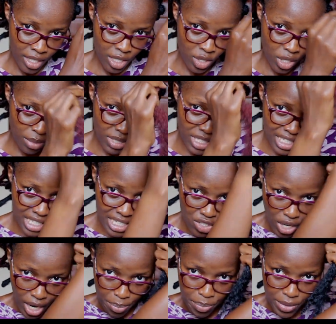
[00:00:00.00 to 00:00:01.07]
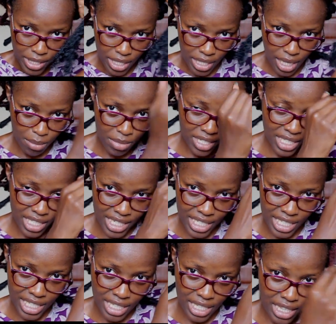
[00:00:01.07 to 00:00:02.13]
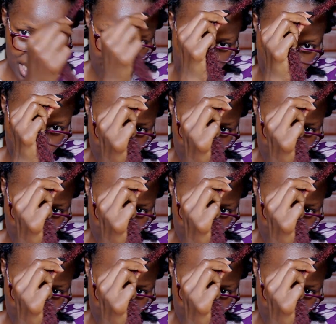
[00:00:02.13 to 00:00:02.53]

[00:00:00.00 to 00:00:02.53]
So I'm just wrapping. I'm just taking this